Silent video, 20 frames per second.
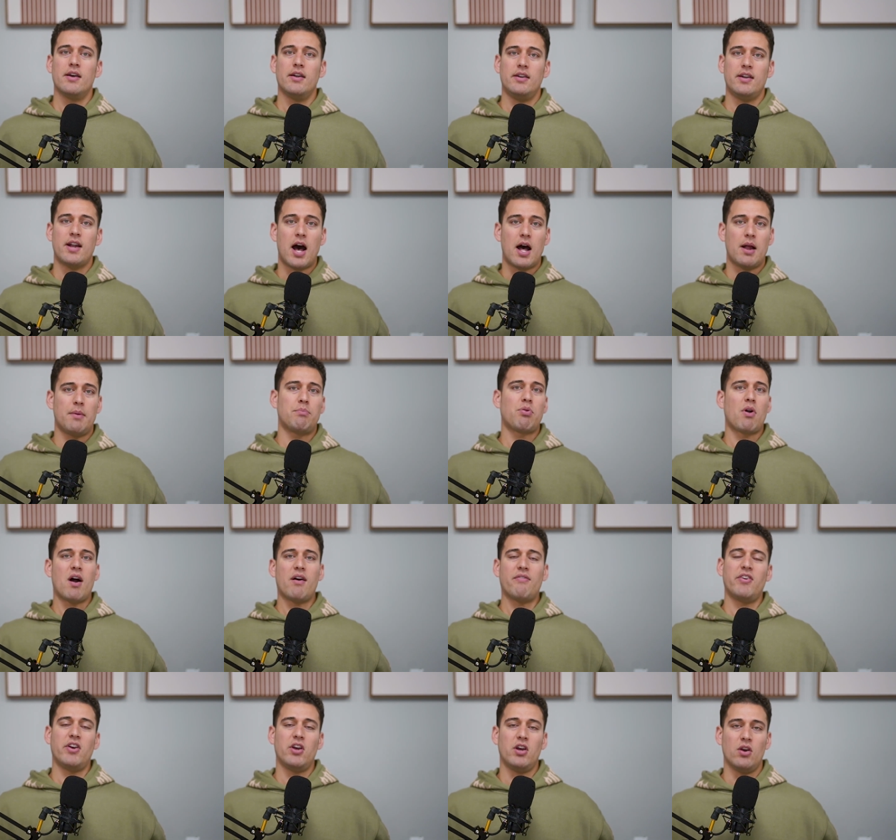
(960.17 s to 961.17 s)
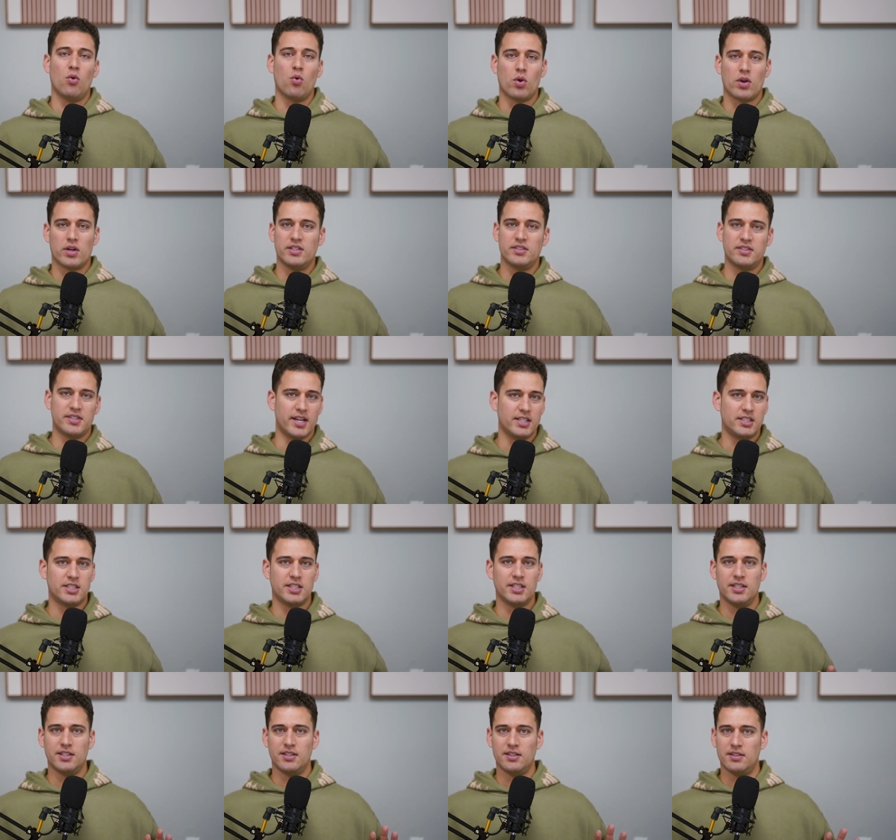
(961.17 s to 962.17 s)
nonprofit
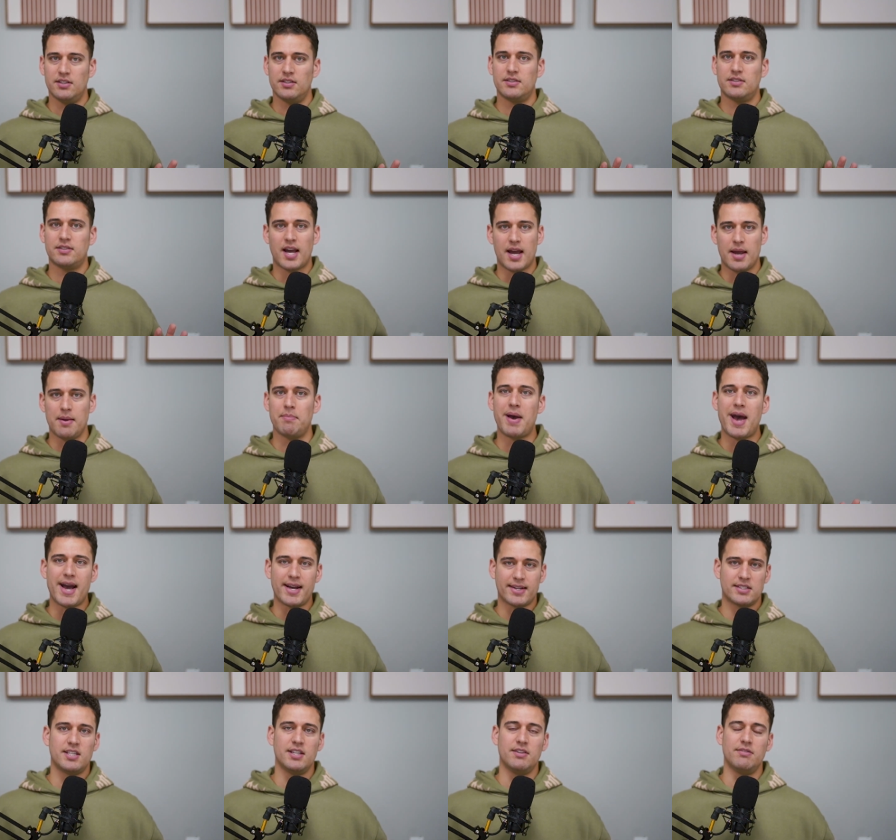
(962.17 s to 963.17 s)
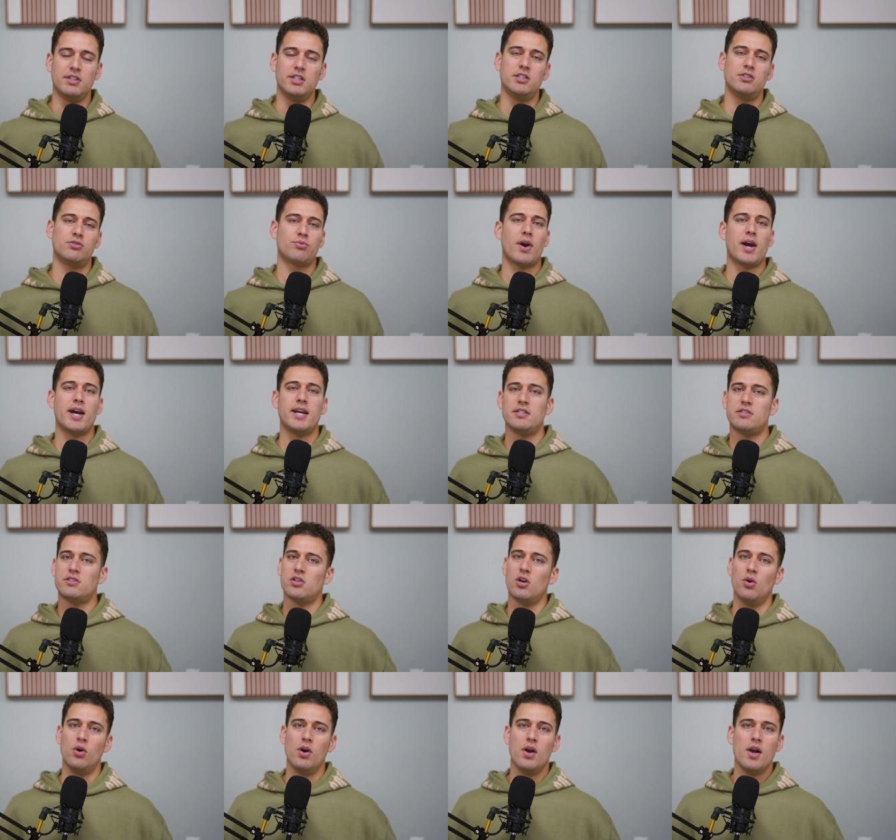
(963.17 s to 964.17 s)
organization type activities, right?
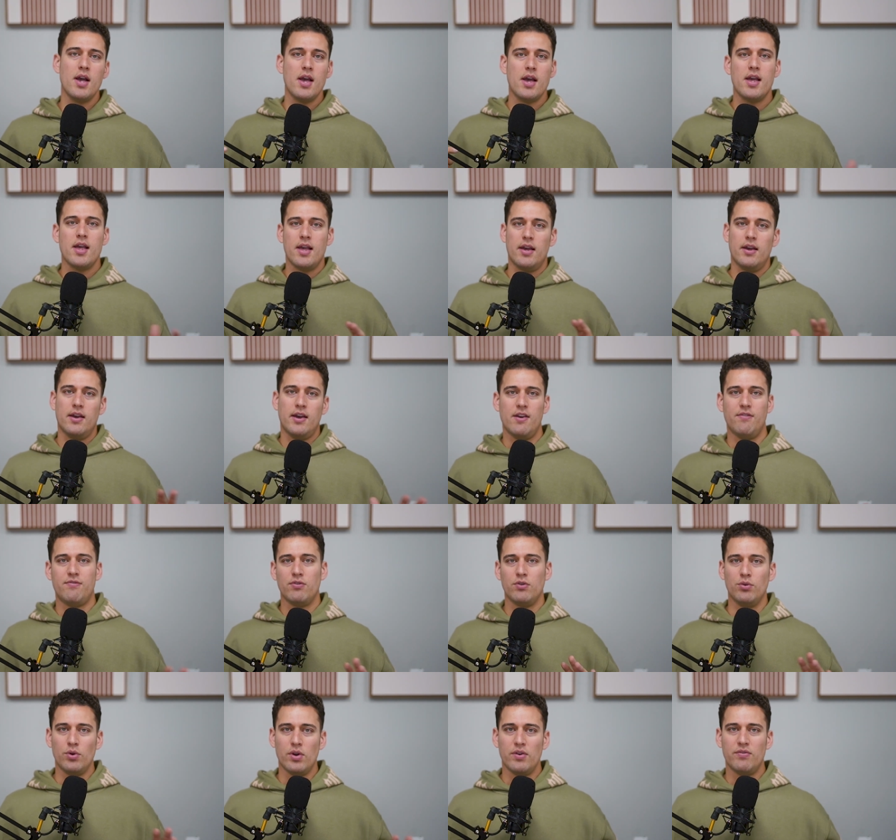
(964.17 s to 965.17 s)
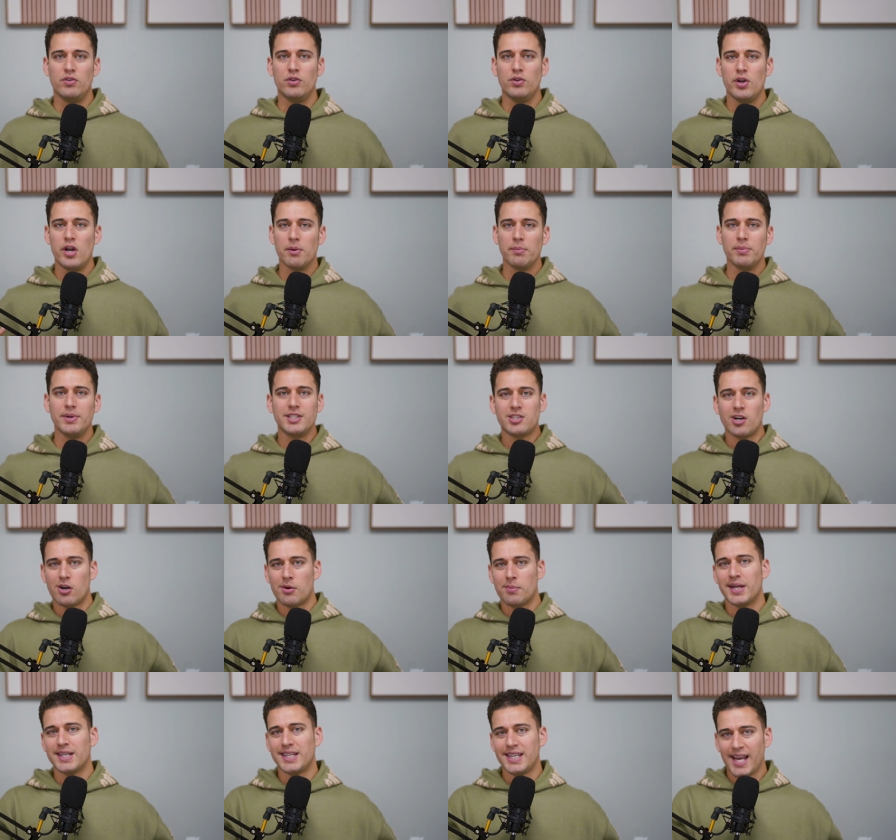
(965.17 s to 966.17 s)
So if you hear me talk
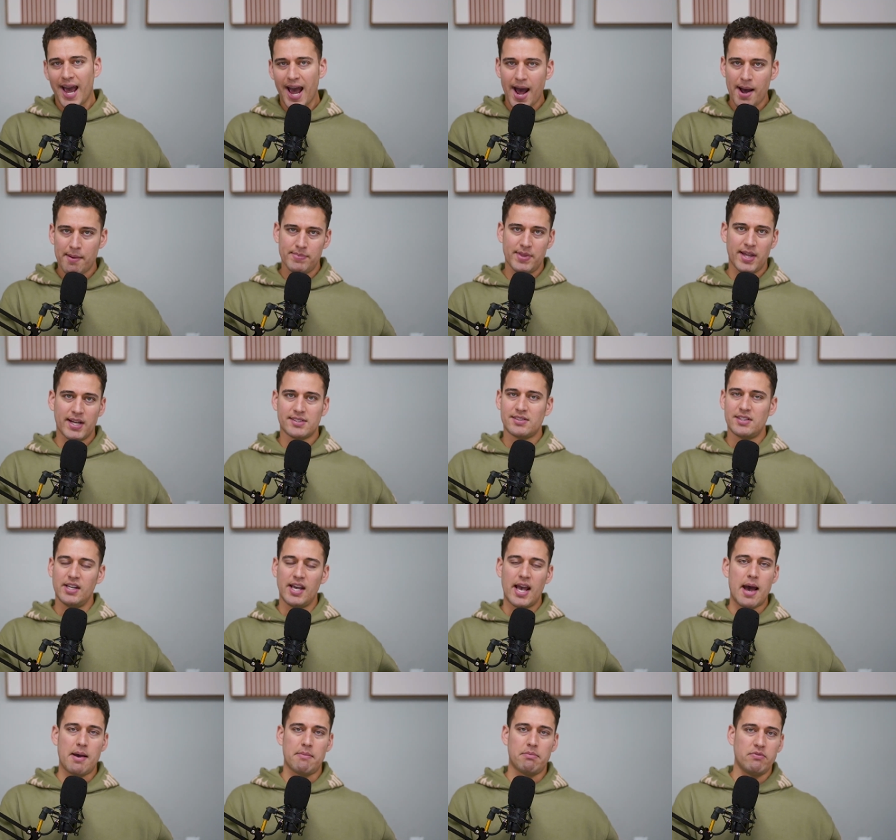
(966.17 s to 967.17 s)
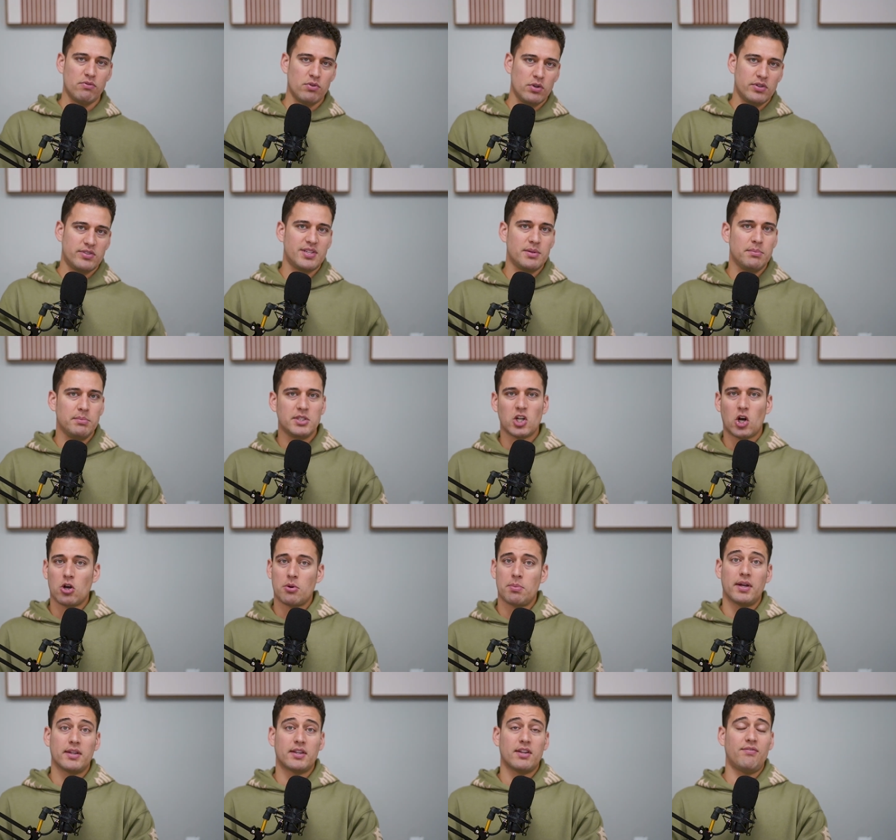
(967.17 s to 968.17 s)
about the app, that's the app. If you see me talk
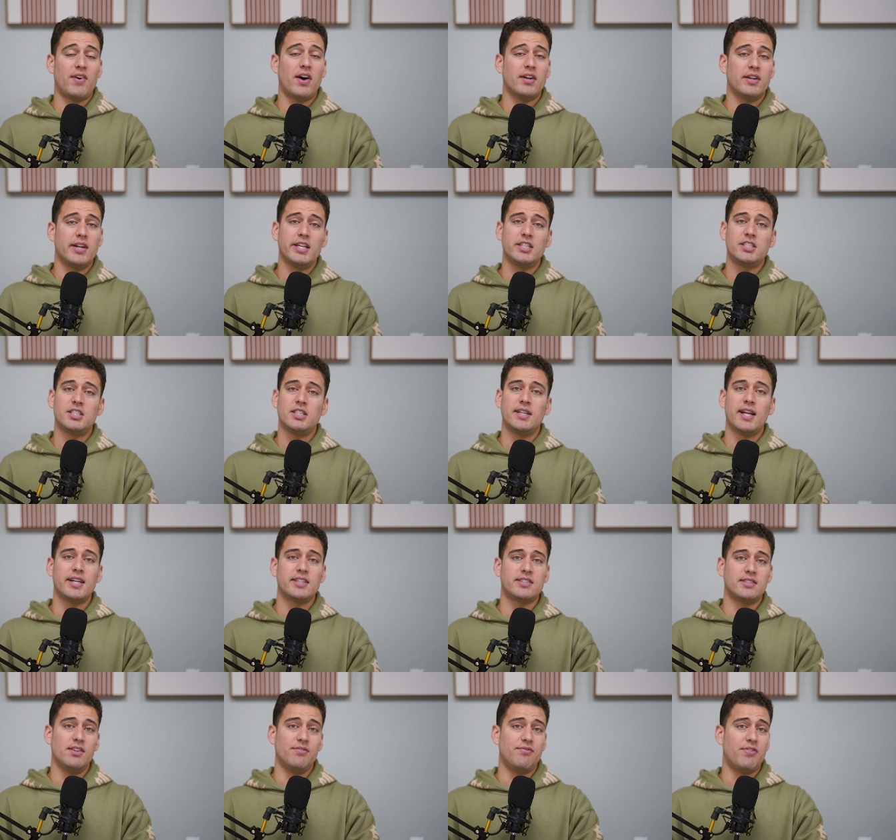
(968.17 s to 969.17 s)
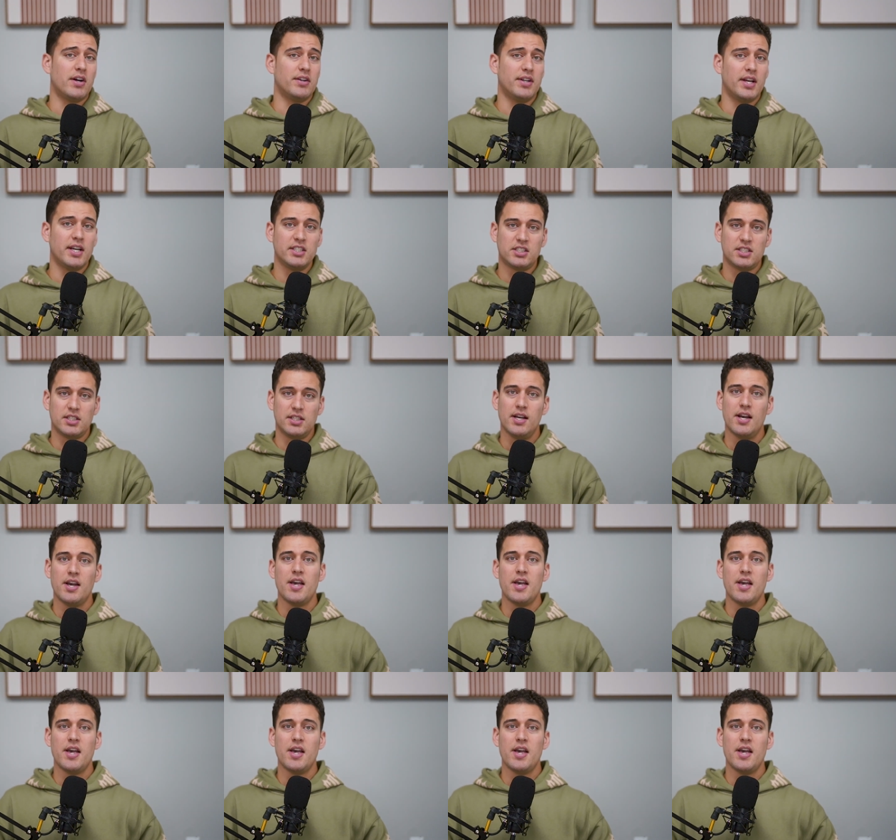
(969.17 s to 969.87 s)
about the foundation, that's the foundation.